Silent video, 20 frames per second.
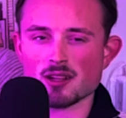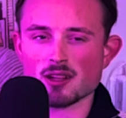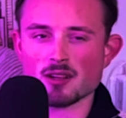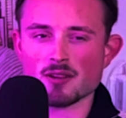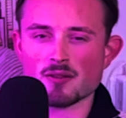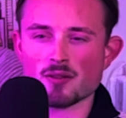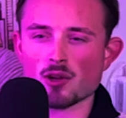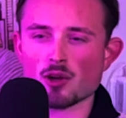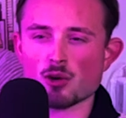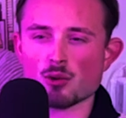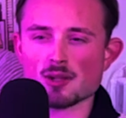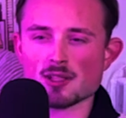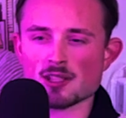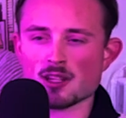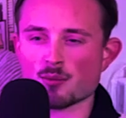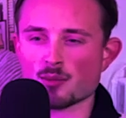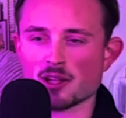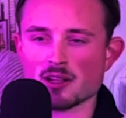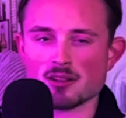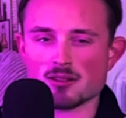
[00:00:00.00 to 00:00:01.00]
like if they're always
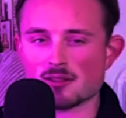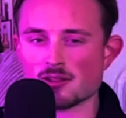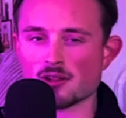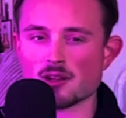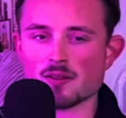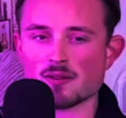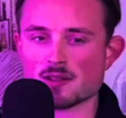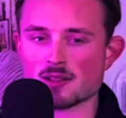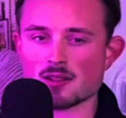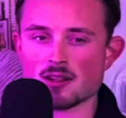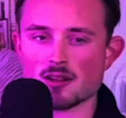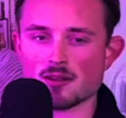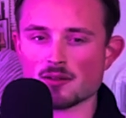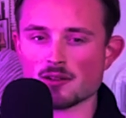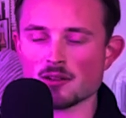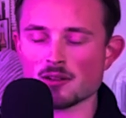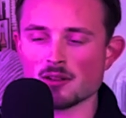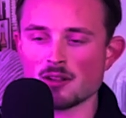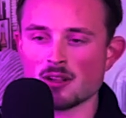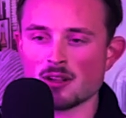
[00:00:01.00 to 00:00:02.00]
keeping it surface
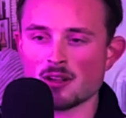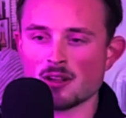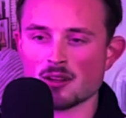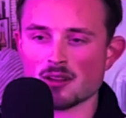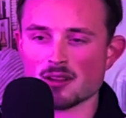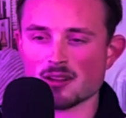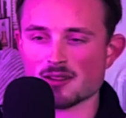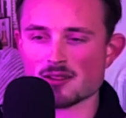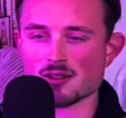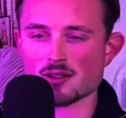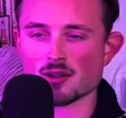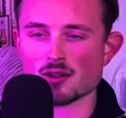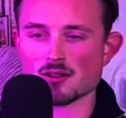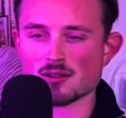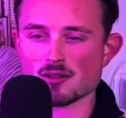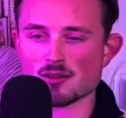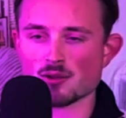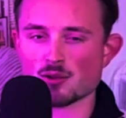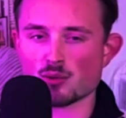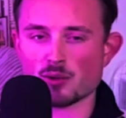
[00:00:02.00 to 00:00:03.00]
level, then it's
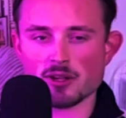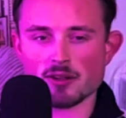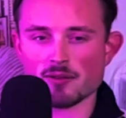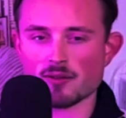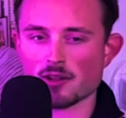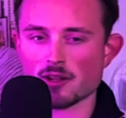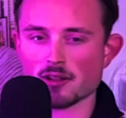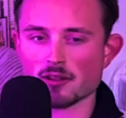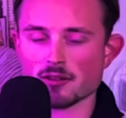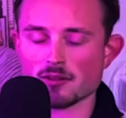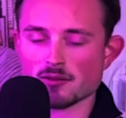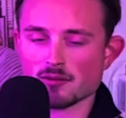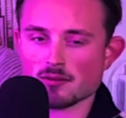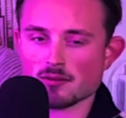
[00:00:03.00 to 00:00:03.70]
also a red flag.